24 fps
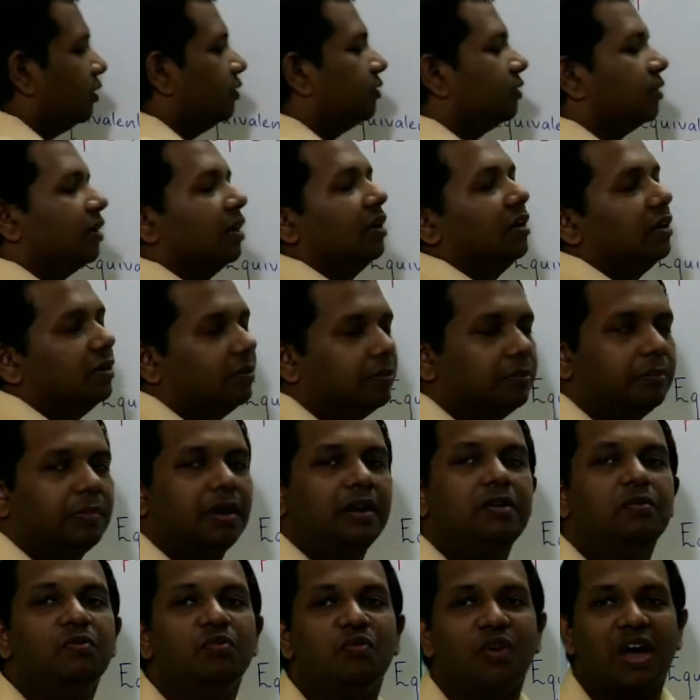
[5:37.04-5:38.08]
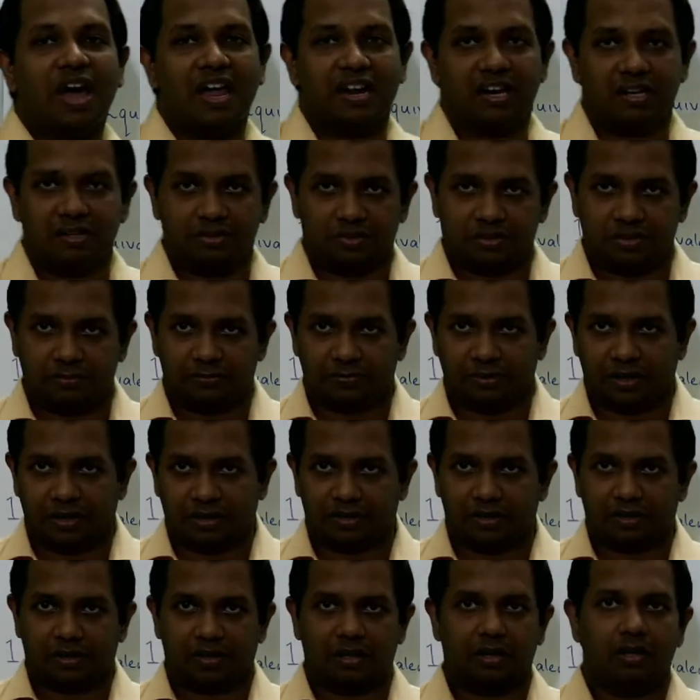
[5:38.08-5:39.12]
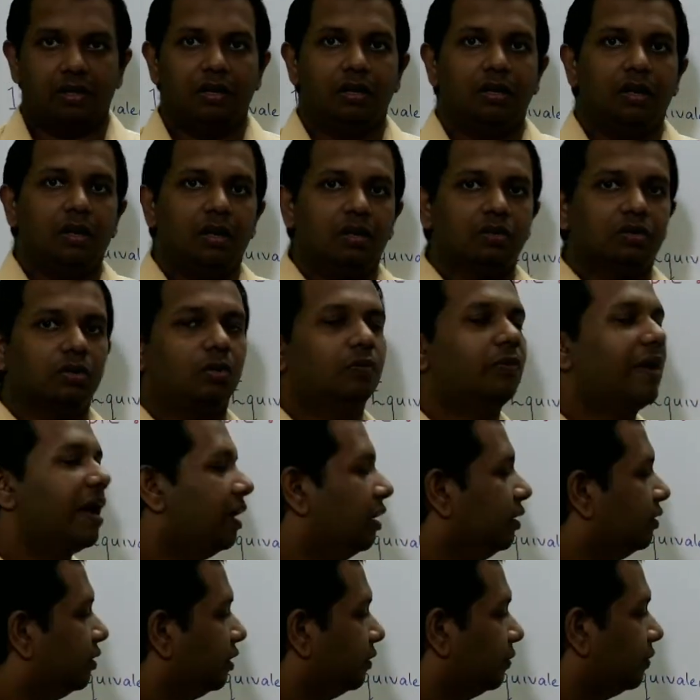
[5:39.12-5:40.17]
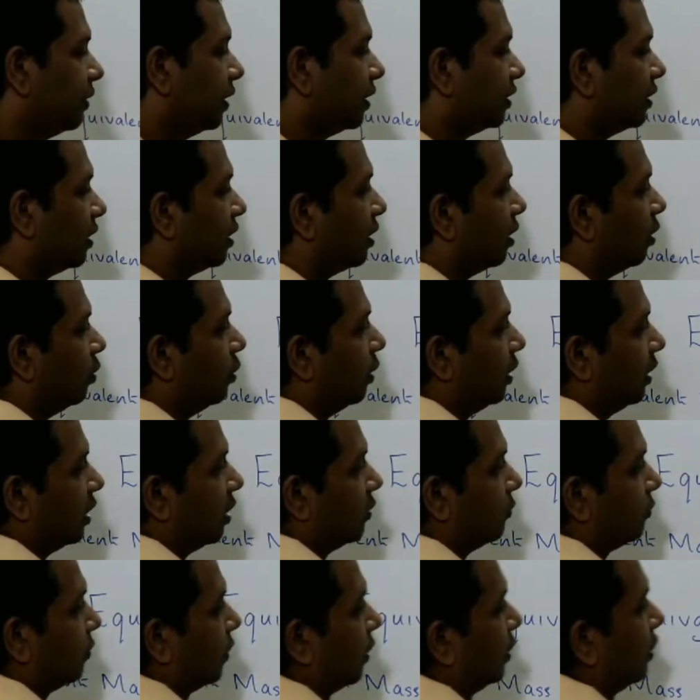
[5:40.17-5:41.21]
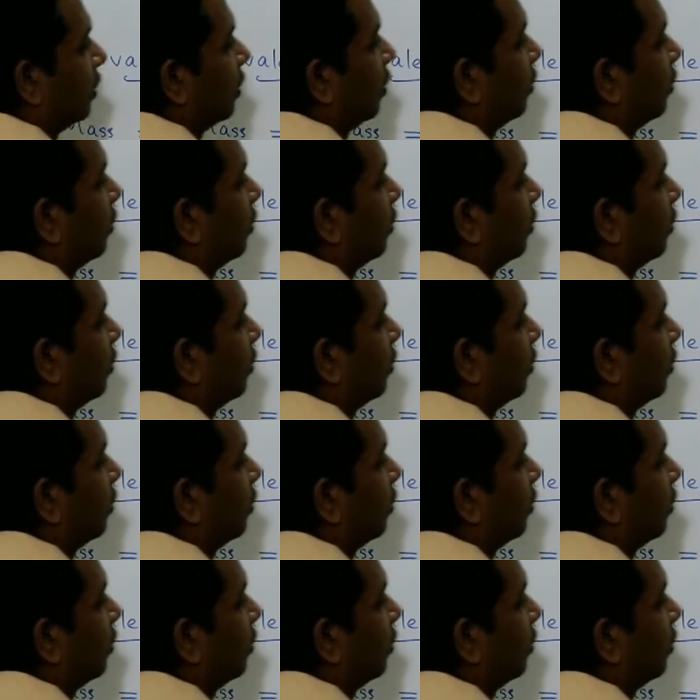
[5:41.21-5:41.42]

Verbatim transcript: is my valency factor so valency factor how I can find